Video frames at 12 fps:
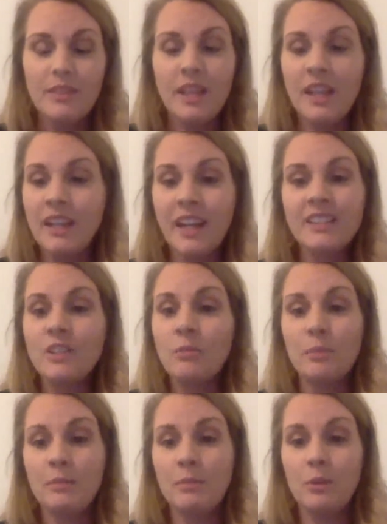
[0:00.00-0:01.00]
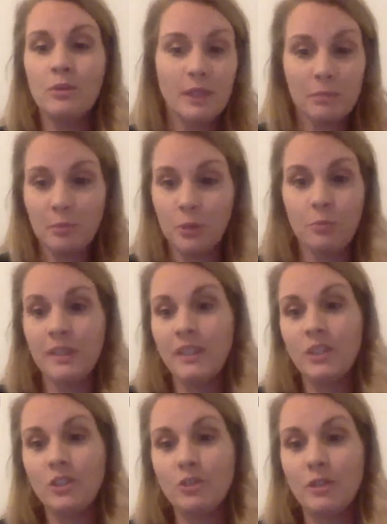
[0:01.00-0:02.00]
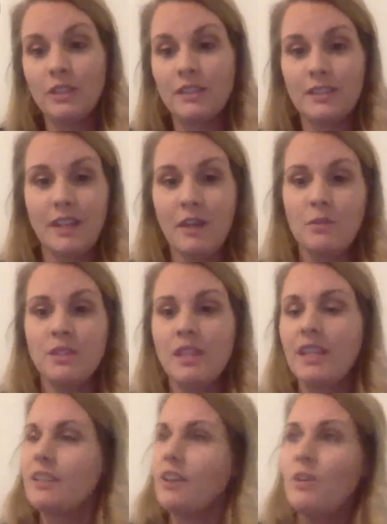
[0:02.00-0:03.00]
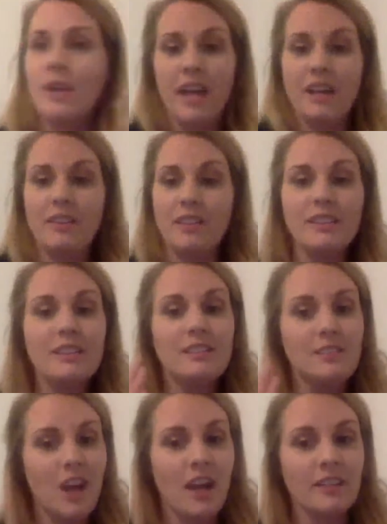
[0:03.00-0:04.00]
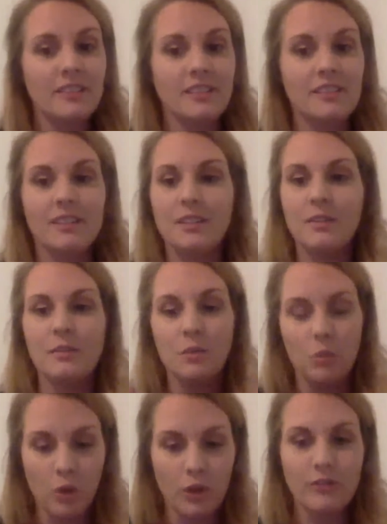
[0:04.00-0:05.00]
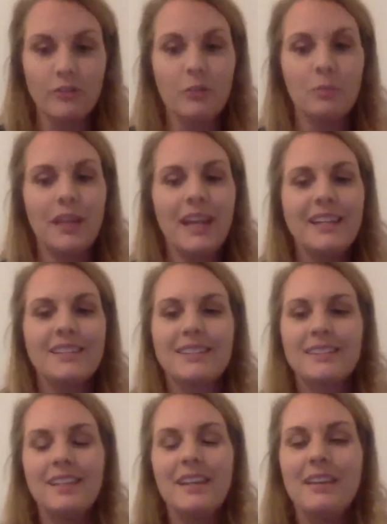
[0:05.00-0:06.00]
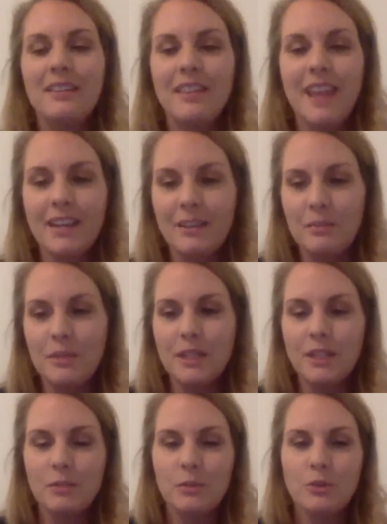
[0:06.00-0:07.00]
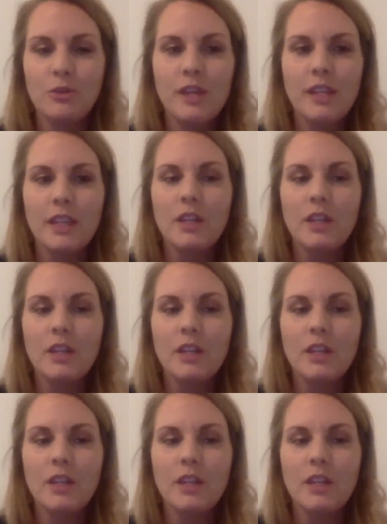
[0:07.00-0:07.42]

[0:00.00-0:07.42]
And I saw people like pooping in the streets. And I was like, okay, this is not the wonderful place that the media is portraying it.